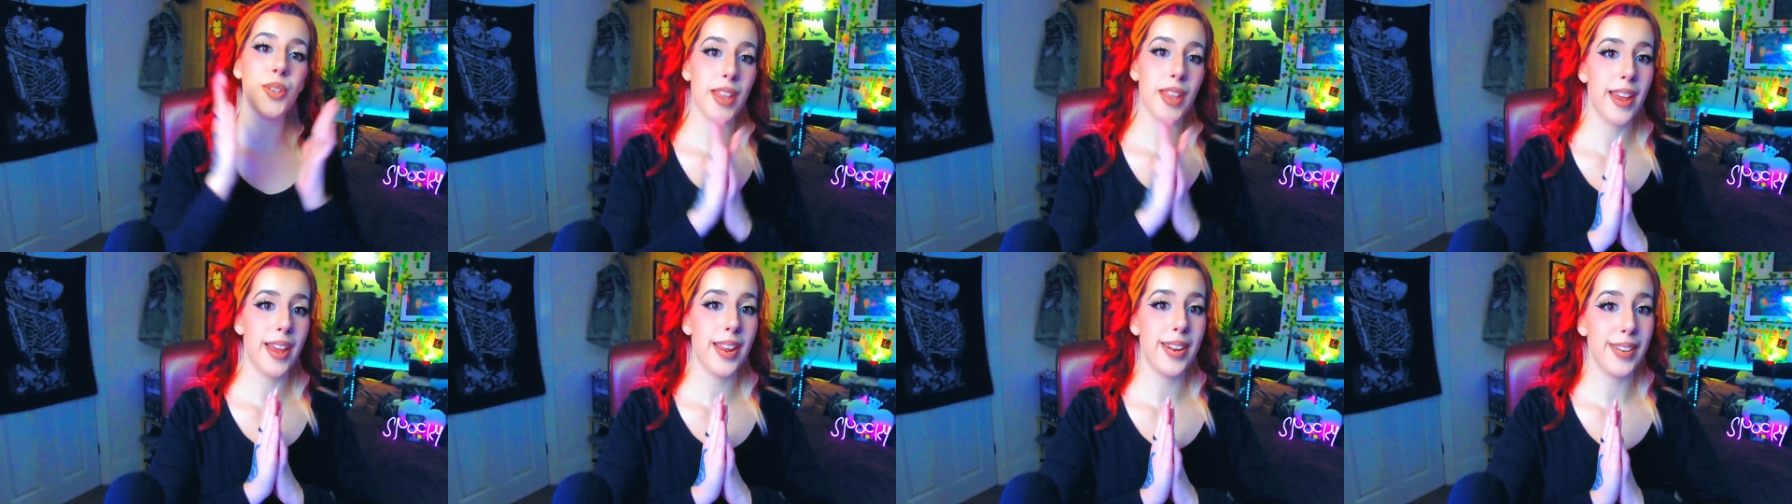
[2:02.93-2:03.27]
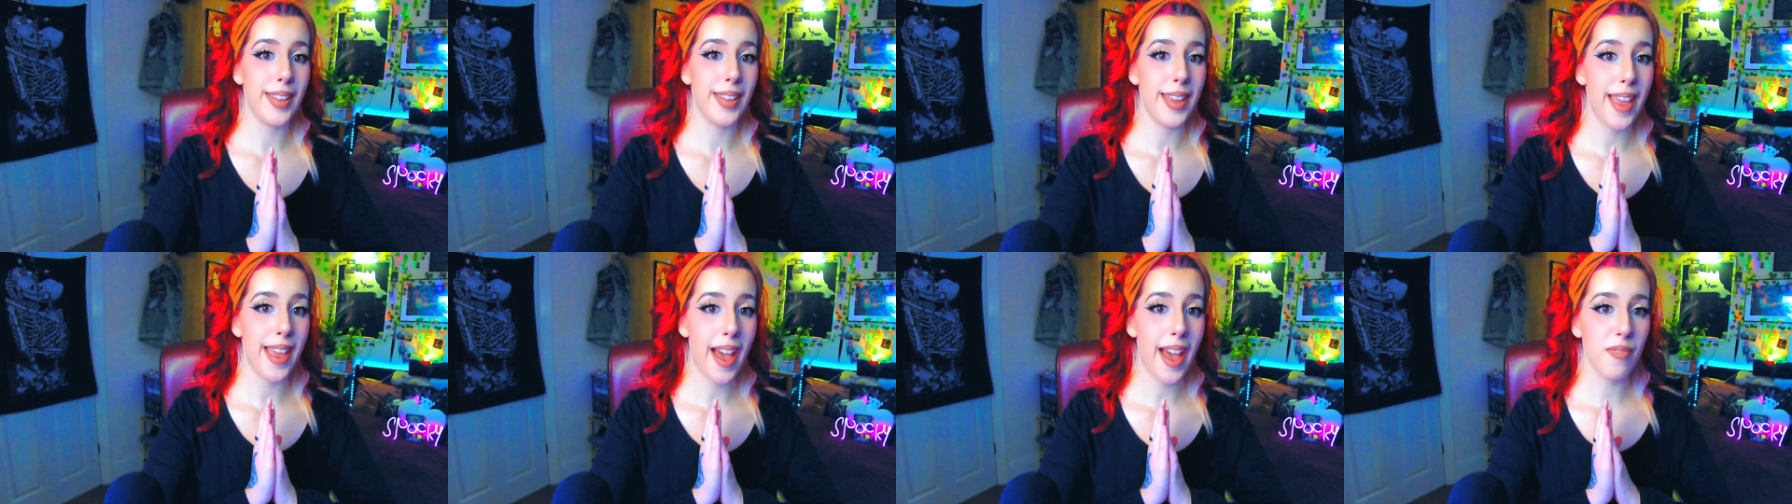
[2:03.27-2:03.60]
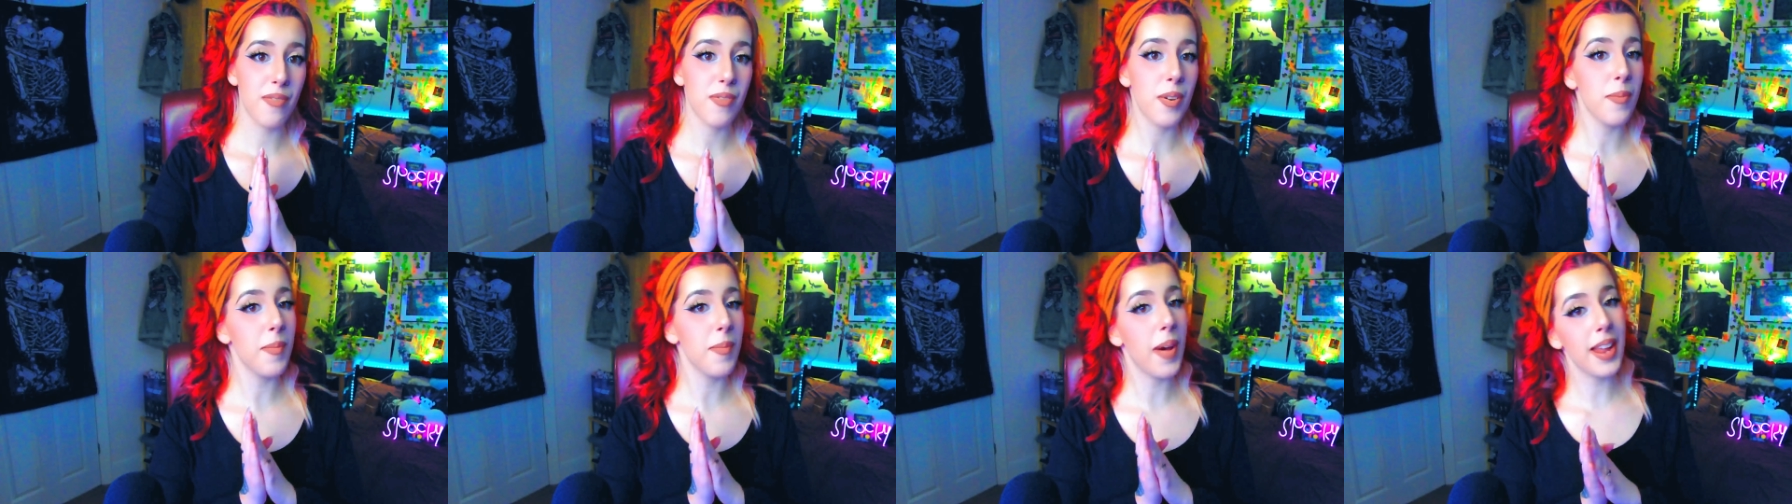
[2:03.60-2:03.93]
and they have
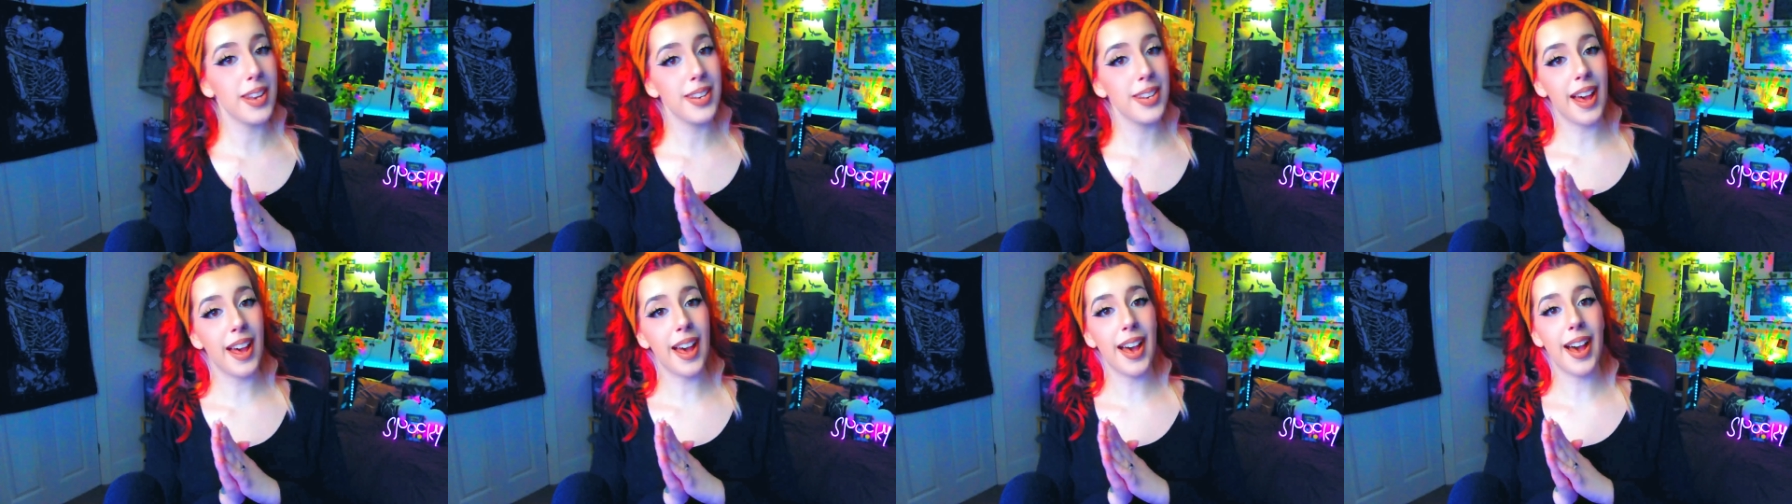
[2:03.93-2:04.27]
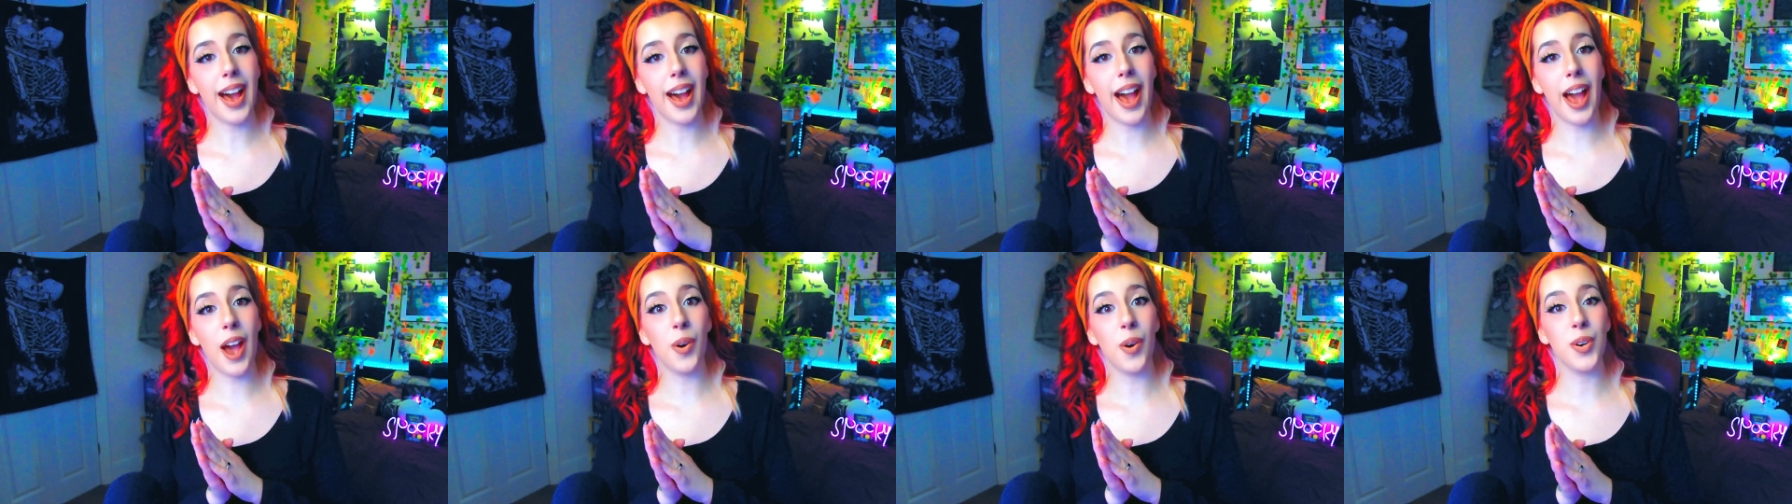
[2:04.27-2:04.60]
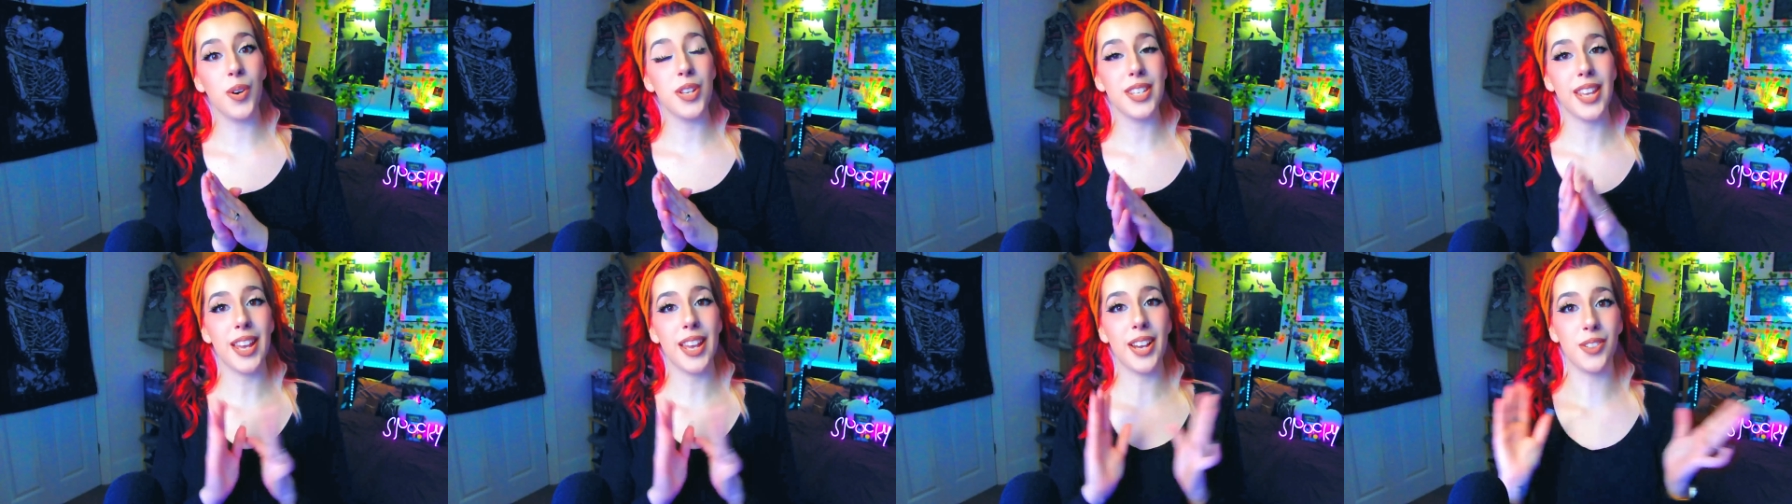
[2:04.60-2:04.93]
Amanda, I
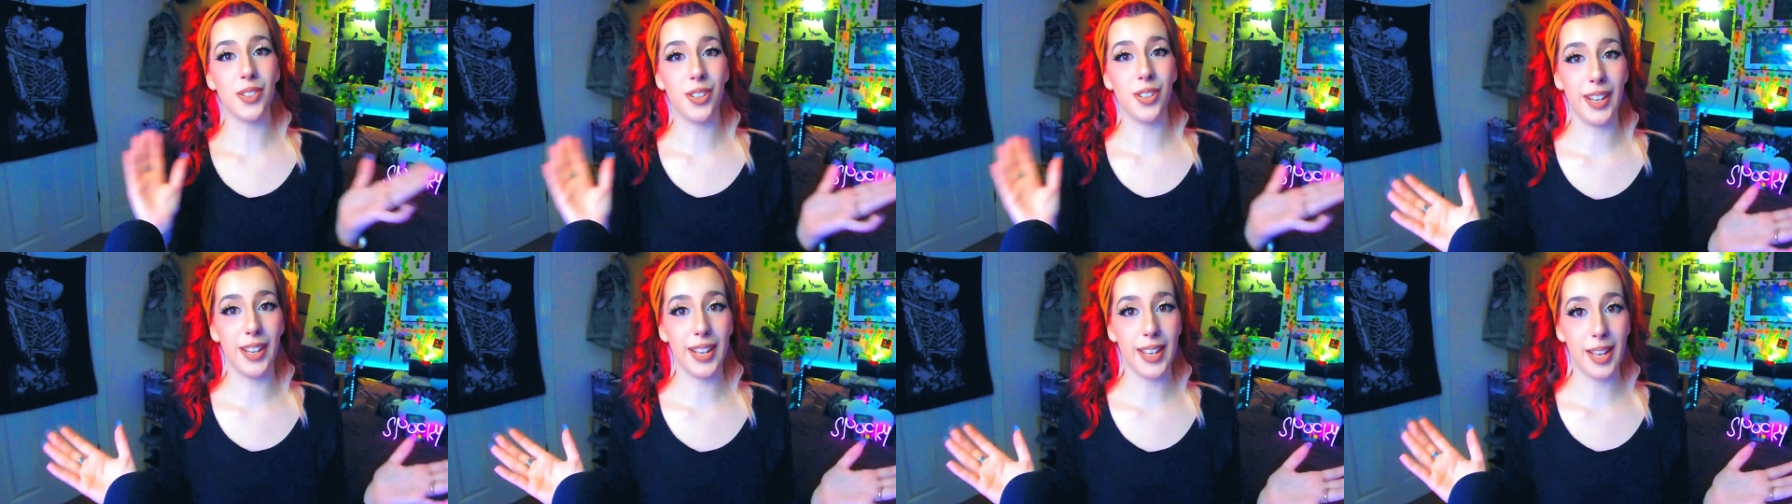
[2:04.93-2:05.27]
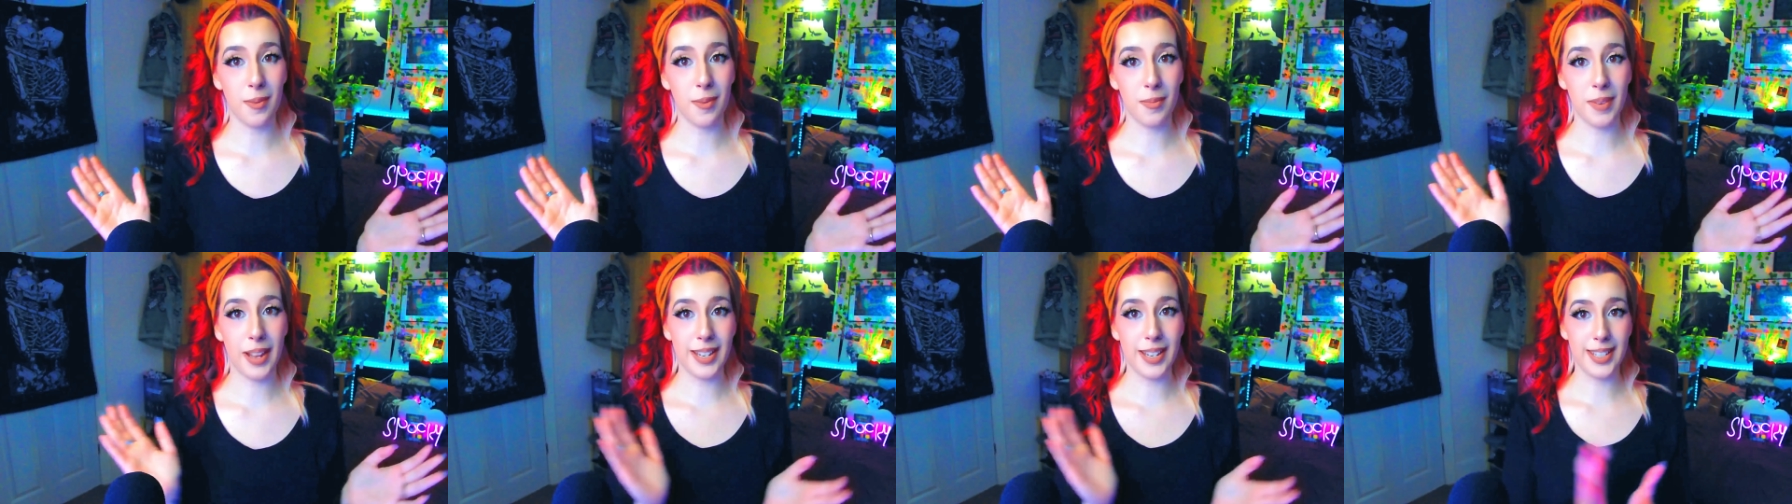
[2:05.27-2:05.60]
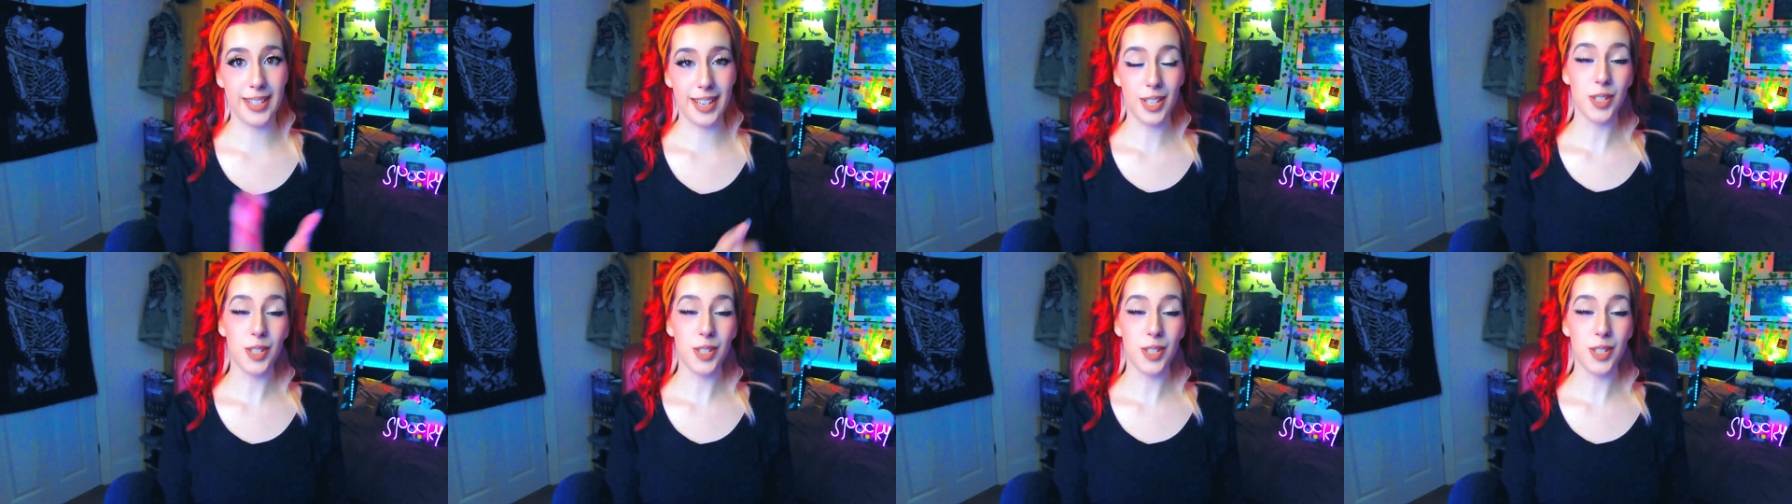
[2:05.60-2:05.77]
always say I don't like Amanda,